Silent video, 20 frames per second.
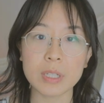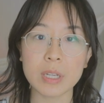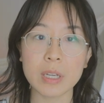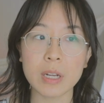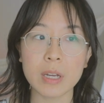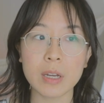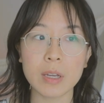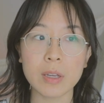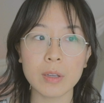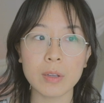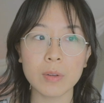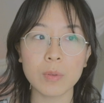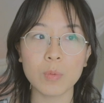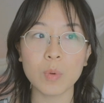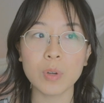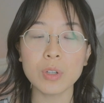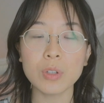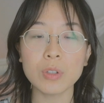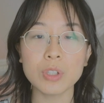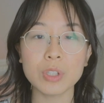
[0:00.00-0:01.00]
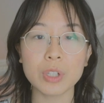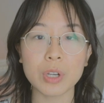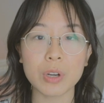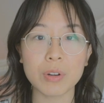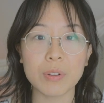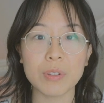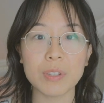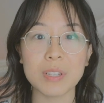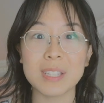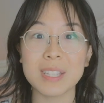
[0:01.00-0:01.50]
And I want to
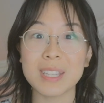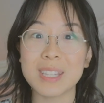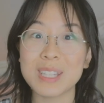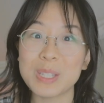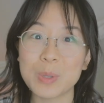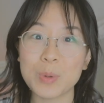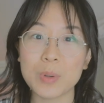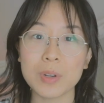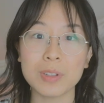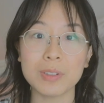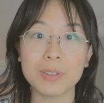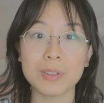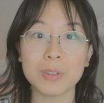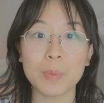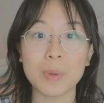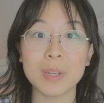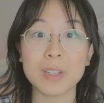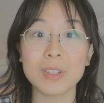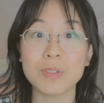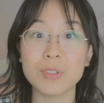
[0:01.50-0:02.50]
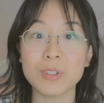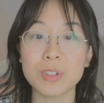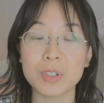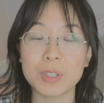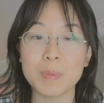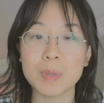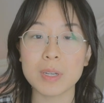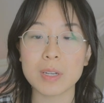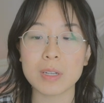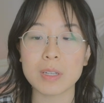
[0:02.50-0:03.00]
share this history a little bit
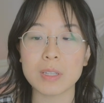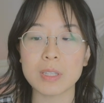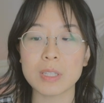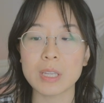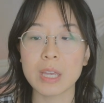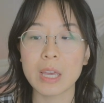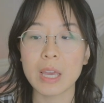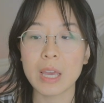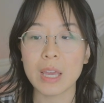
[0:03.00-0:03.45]
just because